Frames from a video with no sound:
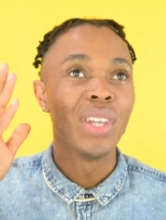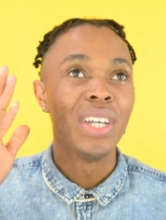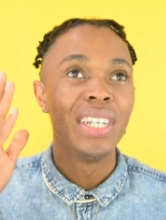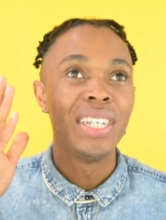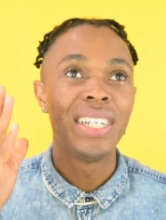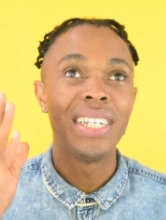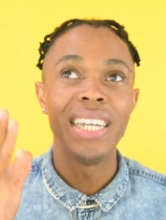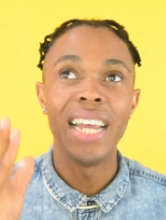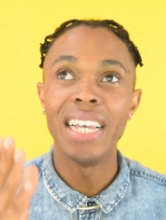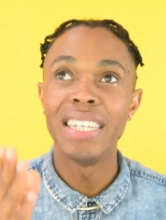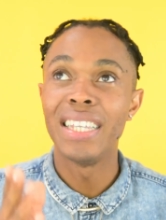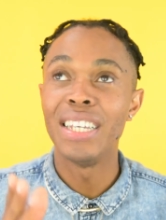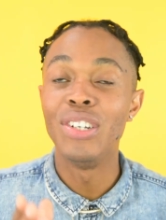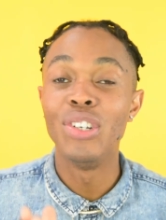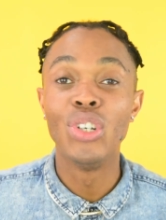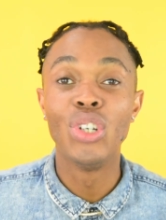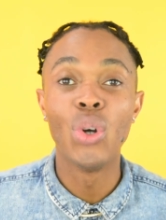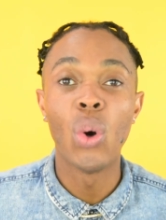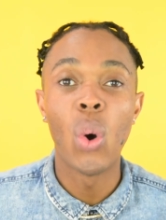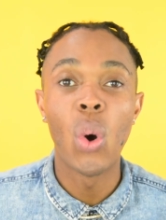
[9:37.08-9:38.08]
she has
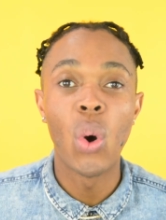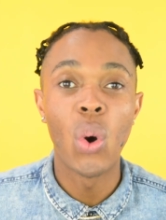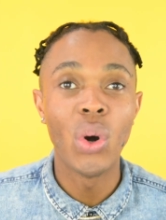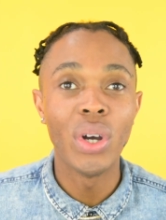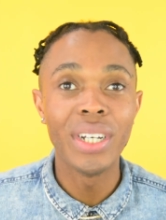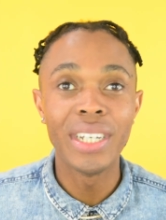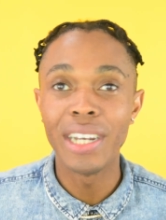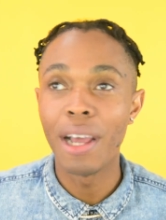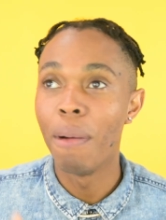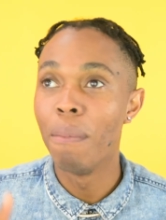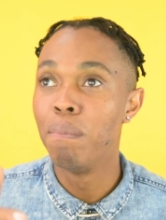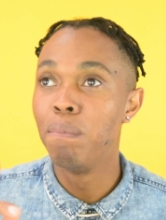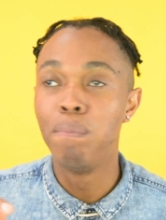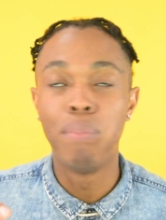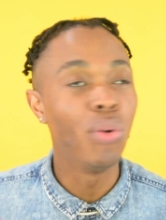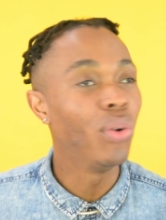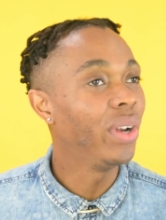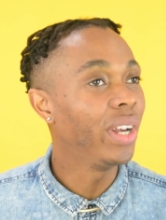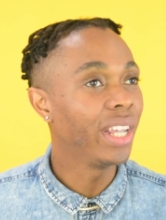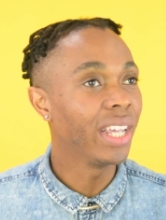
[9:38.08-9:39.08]
endured
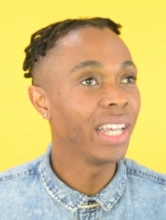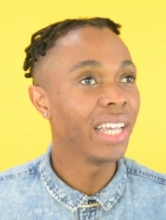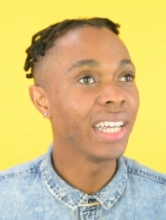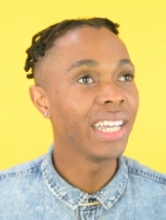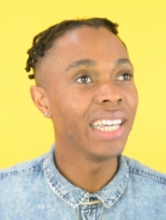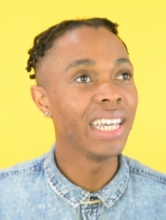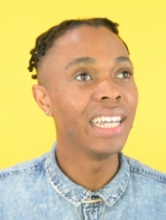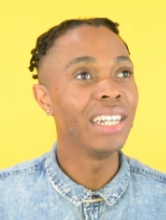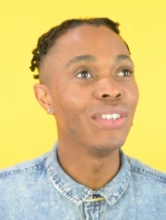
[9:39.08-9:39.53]
bullying